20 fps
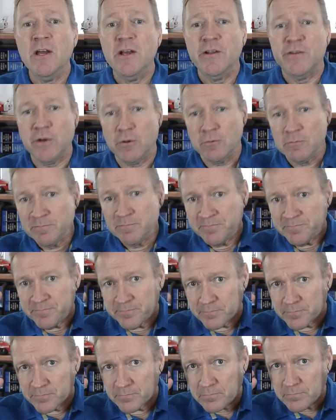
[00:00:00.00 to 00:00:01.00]
So
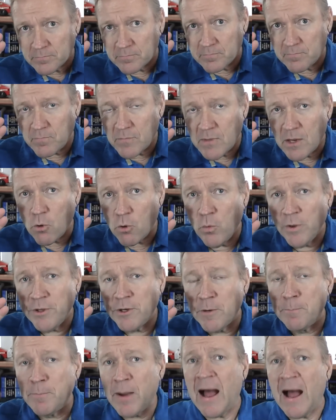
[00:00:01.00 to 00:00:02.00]
when
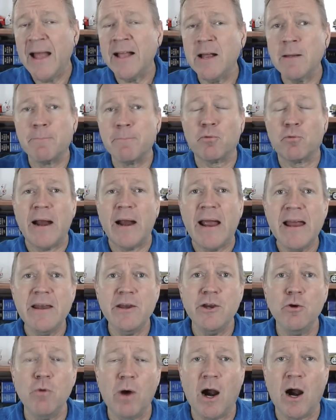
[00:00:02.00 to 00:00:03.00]
you're buying a brand
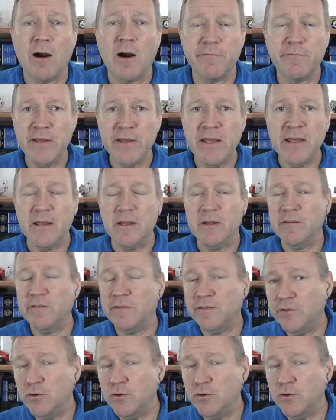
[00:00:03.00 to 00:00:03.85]
new RV,